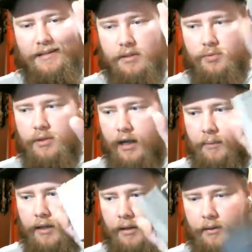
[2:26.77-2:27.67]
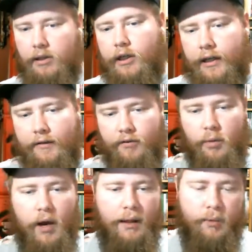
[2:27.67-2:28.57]
This was a game that I've been looking at for a
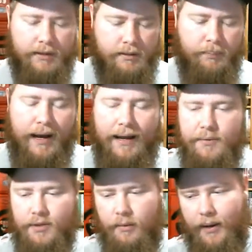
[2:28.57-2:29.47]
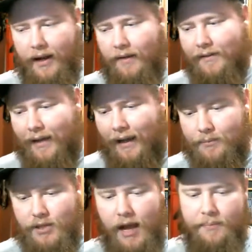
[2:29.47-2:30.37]
while, wanting to buy. I was going to buy it off of
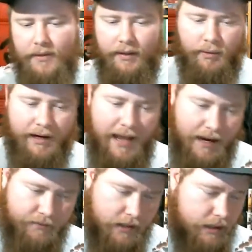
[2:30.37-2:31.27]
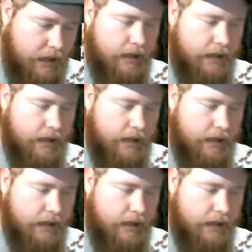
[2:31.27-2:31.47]
GameStop, and they ran out of it.